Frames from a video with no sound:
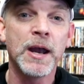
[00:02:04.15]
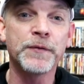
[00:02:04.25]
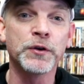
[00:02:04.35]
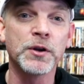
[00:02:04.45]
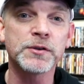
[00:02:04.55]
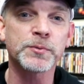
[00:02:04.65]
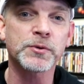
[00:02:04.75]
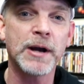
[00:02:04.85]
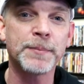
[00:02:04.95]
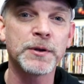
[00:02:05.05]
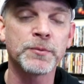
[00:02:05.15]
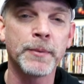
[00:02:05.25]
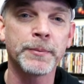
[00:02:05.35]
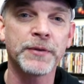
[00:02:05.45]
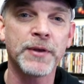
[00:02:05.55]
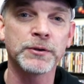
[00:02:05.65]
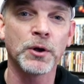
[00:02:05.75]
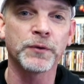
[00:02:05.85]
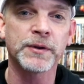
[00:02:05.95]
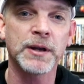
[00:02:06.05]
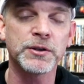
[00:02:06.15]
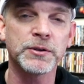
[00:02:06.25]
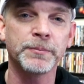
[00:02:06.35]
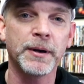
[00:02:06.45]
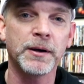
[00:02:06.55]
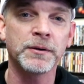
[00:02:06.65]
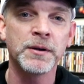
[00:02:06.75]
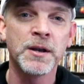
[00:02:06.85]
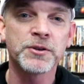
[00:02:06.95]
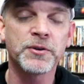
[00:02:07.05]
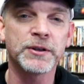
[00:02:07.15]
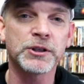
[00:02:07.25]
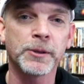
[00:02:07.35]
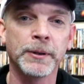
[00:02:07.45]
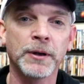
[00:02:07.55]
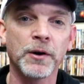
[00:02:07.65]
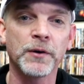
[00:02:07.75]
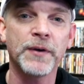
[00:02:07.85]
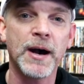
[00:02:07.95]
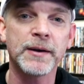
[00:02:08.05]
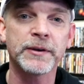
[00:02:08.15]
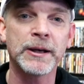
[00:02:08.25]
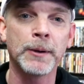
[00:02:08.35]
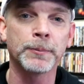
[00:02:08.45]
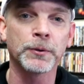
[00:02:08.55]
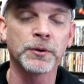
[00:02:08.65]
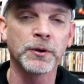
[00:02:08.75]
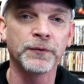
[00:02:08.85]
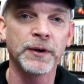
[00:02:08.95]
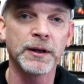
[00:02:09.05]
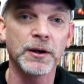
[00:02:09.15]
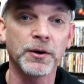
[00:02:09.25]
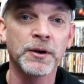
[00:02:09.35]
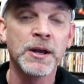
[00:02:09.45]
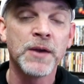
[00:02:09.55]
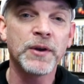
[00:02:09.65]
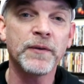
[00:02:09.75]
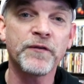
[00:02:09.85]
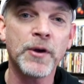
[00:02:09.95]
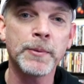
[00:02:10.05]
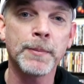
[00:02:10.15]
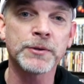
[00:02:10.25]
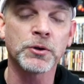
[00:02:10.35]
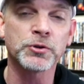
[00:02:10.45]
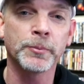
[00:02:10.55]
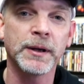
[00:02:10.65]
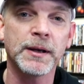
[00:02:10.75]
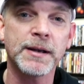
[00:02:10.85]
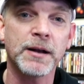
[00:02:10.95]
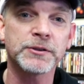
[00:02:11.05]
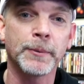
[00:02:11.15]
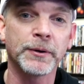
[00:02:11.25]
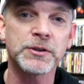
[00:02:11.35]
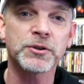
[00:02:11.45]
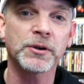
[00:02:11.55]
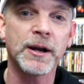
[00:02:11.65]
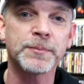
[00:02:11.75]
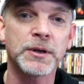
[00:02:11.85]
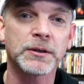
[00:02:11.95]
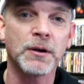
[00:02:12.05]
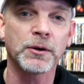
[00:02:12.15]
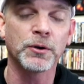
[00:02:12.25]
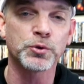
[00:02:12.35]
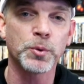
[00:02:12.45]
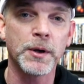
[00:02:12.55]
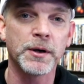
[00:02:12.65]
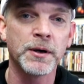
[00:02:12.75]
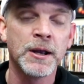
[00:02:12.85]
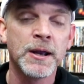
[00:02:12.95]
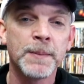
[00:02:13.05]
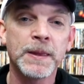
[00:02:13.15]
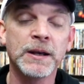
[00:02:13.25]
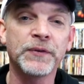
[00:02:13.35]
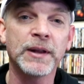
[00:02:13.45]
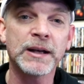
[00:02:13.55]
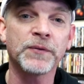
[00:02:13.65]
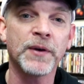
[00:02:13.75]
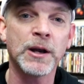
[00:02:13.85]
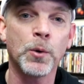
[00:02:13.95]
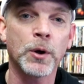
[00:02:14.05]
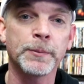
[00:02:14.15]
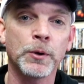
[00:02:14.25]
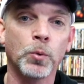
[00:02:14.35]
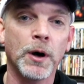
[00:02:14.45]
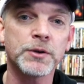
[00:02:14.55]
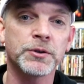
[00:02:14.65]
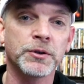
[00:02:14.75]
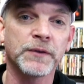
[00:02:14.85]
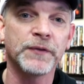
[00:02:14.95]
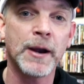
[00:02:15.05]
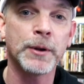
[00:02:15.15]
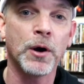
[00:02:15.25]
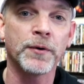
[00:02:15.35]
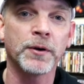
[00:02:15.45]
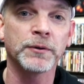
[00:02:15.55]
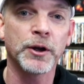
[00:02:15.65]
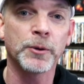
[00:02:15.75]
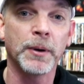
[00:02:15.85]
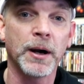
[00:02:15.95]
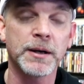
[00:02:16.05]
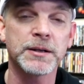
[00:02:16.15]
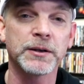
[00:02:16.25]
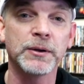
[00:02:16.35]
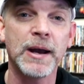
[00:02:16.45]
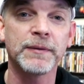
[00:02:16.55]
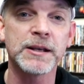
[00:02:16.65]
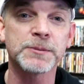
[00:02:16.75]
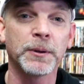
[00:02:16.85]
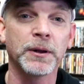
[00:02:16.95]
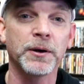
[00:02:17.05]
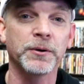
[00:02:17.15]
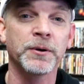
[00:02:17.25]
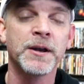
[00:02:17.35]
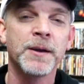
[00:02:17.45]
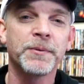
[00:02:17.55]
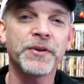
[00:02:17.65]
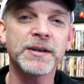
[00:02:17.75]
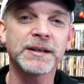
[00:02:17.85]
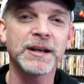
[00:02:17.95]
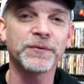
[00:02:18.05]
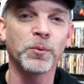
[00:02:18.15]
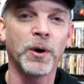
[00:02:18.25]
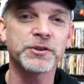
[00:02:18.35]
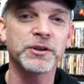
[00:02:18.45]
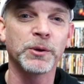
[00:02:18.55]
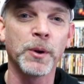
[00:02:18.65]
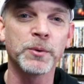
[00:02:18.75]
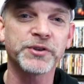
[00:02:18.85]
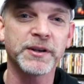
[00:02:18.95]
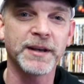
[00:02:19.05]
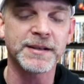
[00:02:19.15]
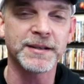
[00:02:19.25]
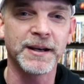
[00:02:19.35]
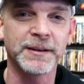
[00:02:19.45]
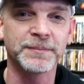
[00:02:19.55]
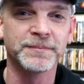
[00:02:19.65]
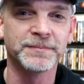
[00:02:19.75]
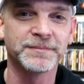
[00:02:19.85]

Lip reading: If you do subscribe, please remember to hit that notification bell so that you can be notified every time I upload a new video. If you haven't found me on my social media accounts, I'm on Instagram, TikTok, and on Twitter. And if you'd like to find out what I've been watching, you can find me over on Letterboxd. I do have links below. But thanks again for watching, and we will see you next time.